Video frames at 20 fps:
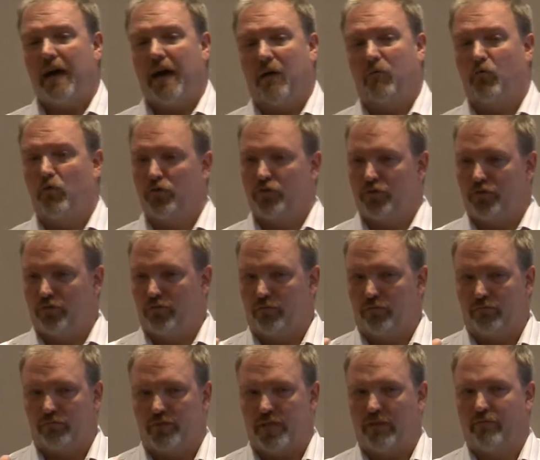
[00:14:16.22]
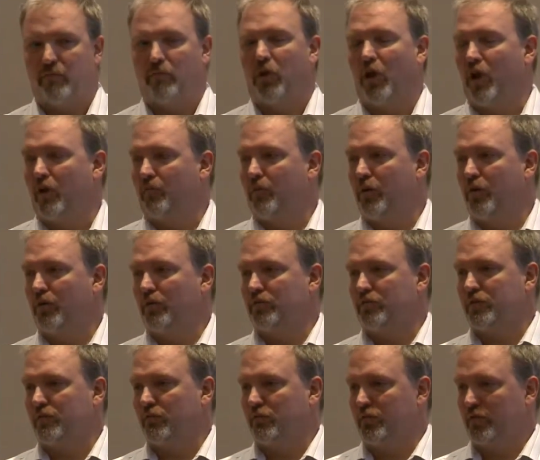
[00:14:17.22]
we'll do 7 blog posts
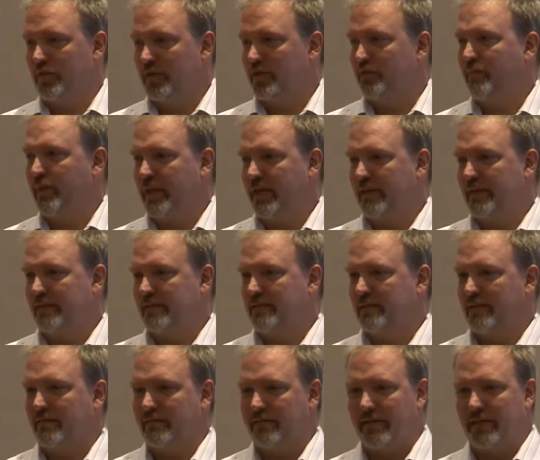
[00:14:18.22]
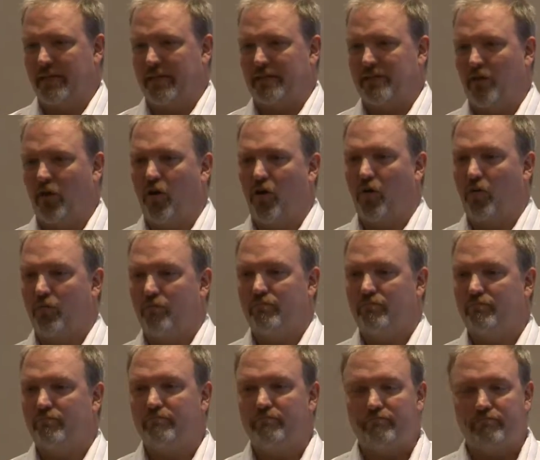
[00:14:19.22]
and we'll do this many of this, and it's all
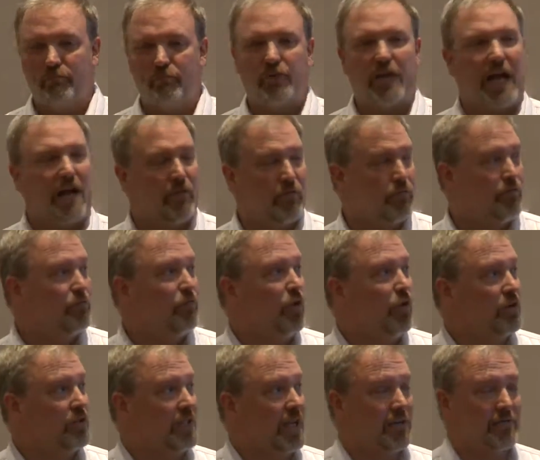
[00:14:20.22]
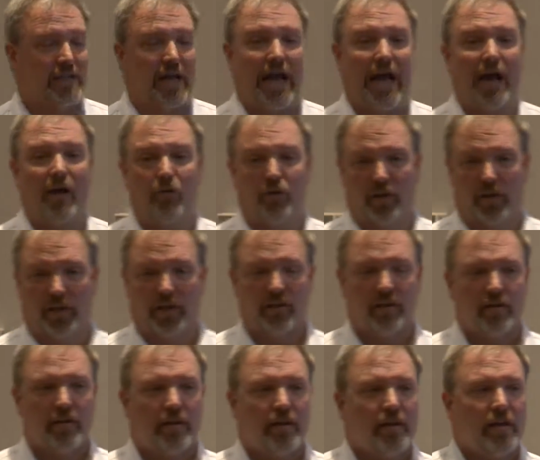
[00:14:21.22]
kind of boils down to hourly.
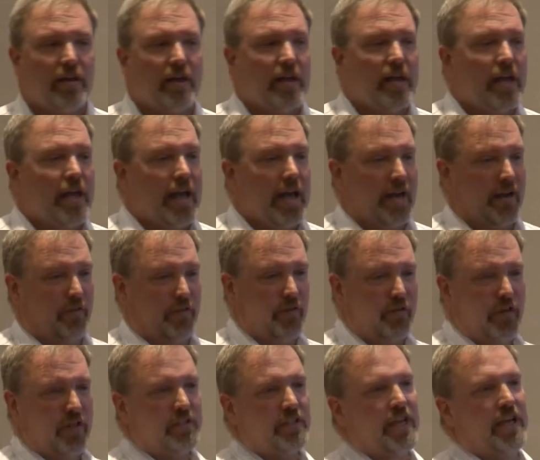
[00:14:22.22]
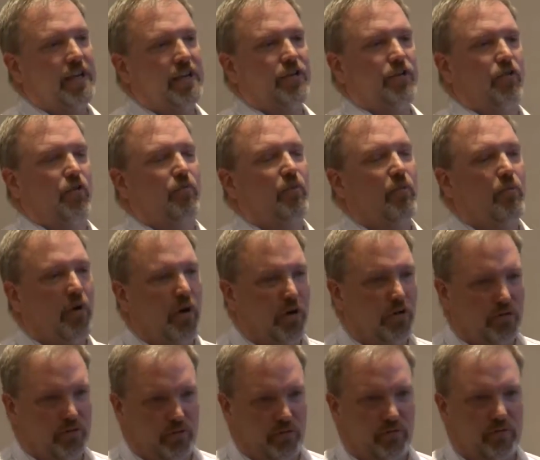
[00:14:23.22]
And if you can take your
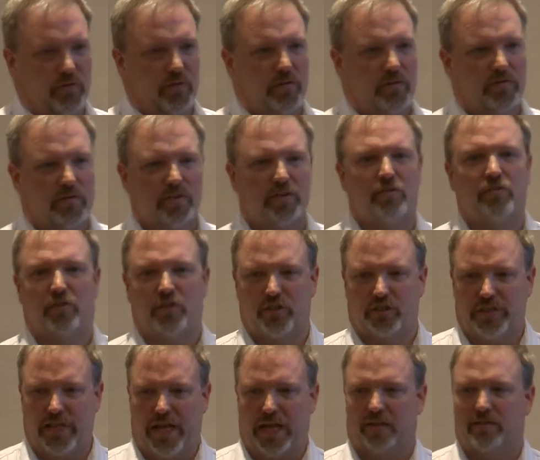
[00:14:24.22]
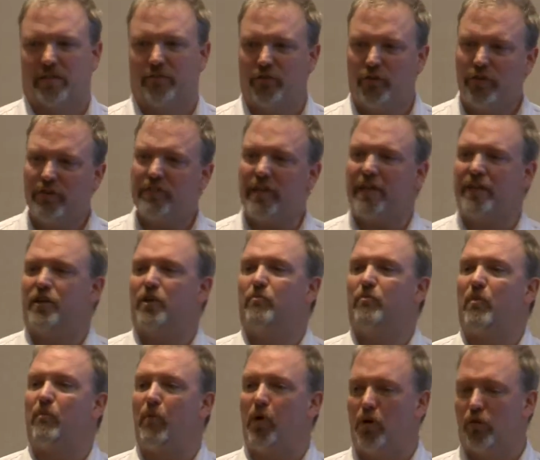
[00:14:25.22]
proposal, this is a good test. If you can take your
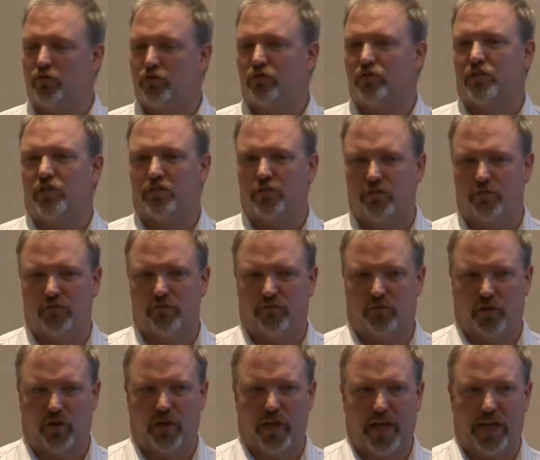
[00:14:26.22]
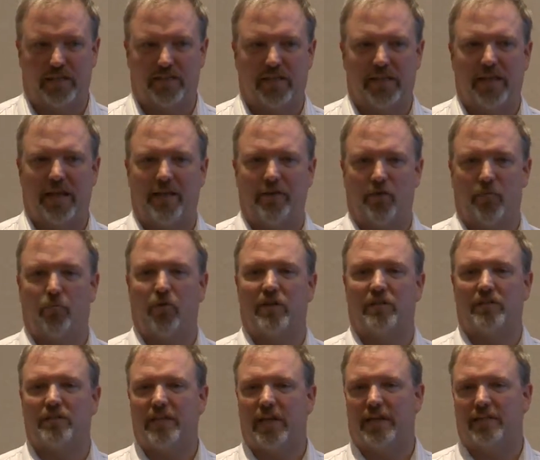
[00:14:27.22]
proposals that you do for clients and your
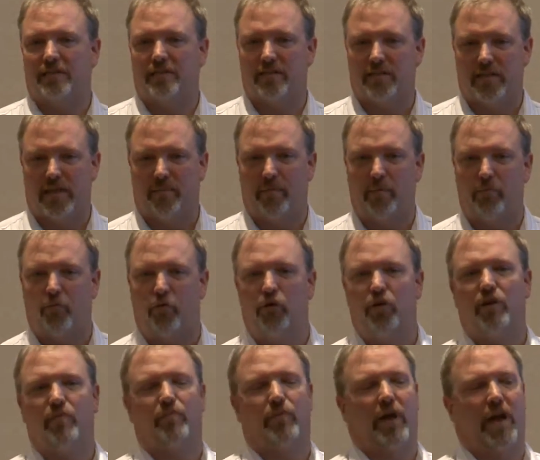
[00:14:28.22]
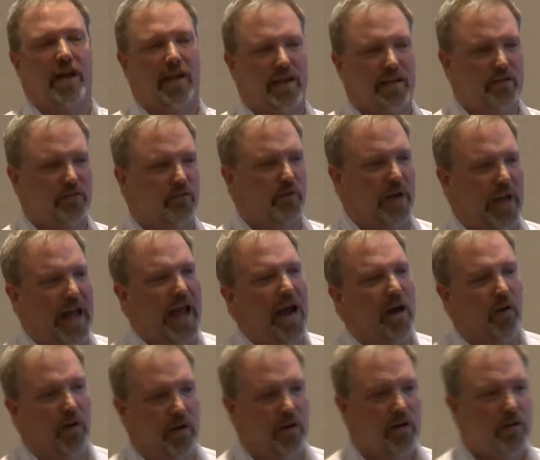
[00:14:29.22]
presentations to them and boil it back to an hour,